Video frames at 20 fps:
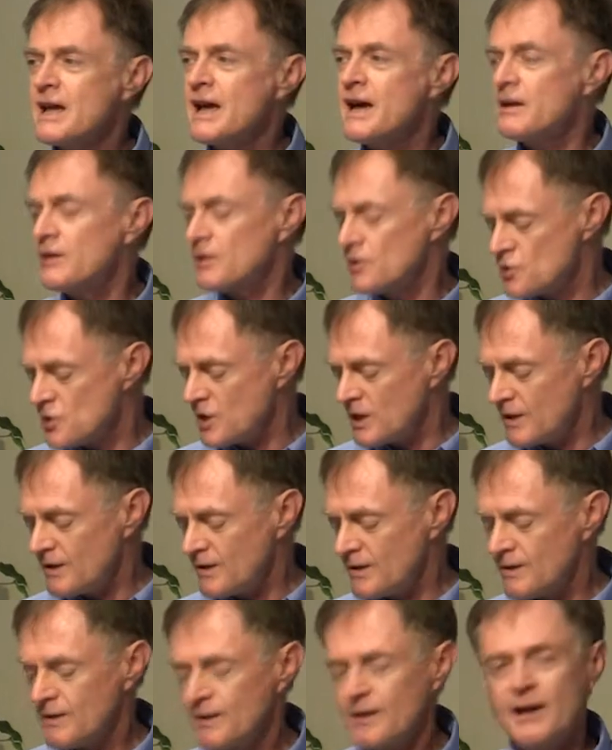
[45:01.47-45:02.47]

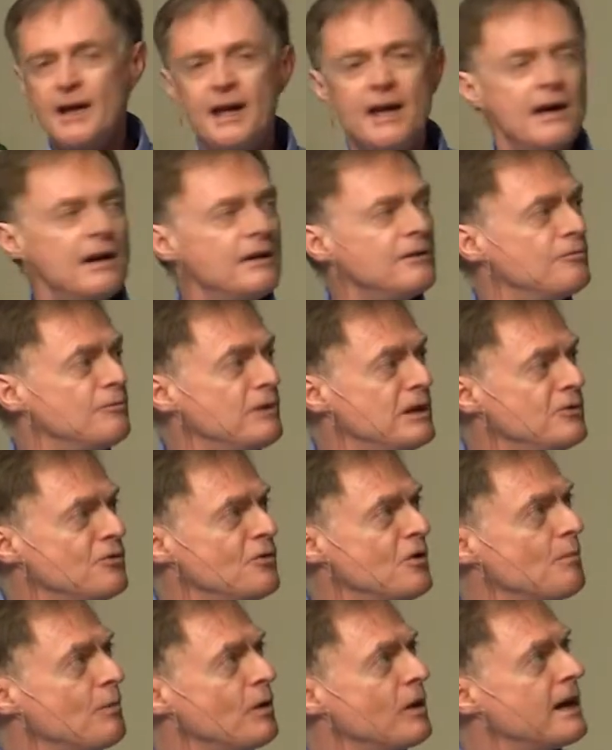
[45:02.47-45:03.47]
energy and
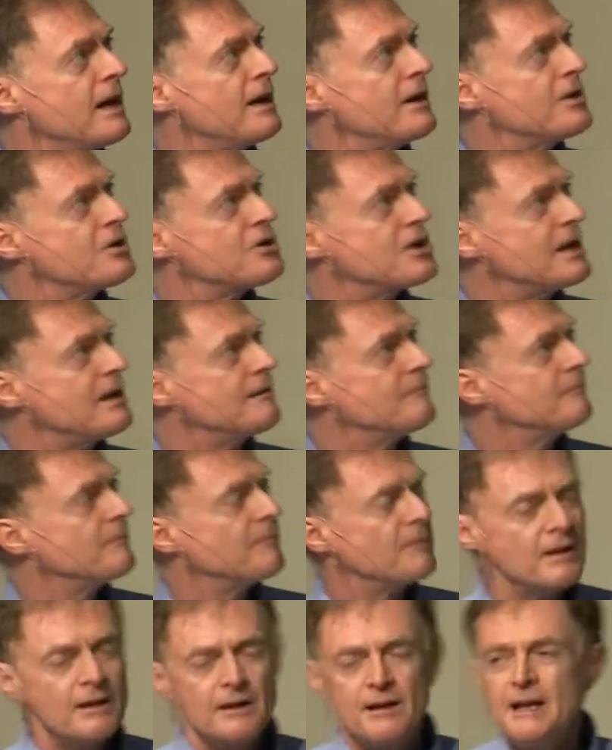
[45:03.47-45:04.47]
renewable energy.
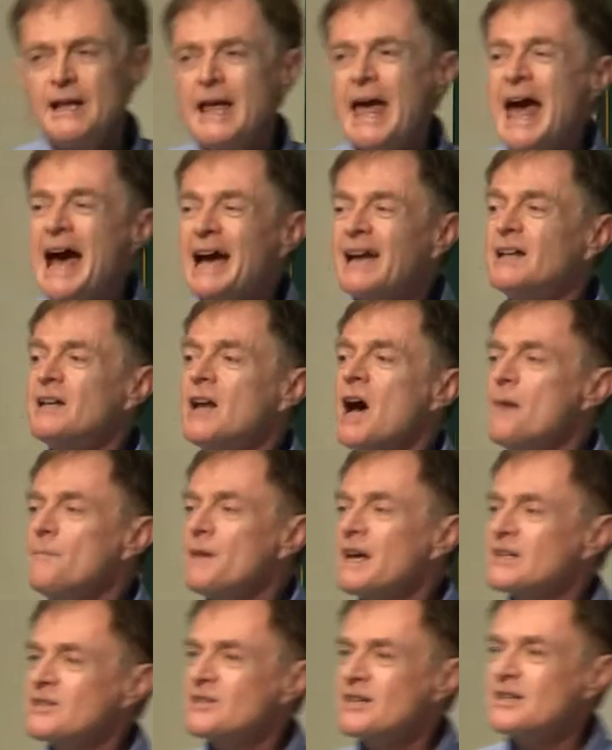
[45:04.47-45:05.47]

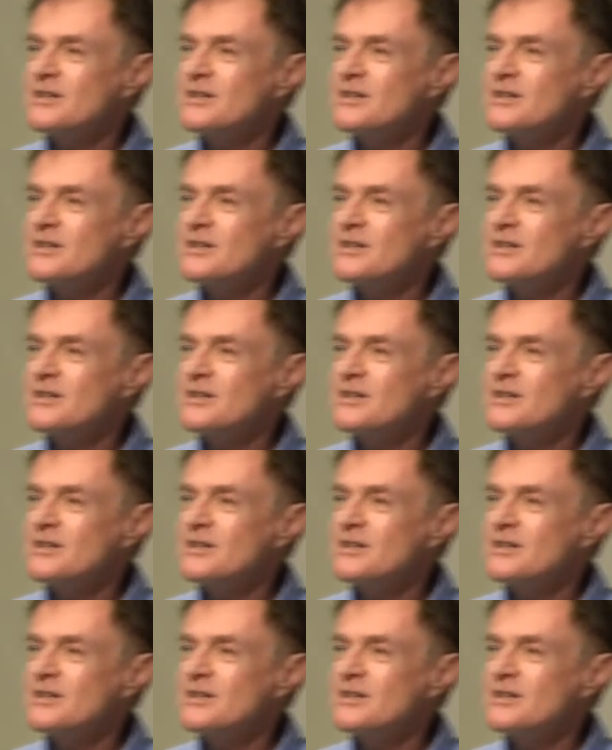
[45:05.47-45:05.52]
Economics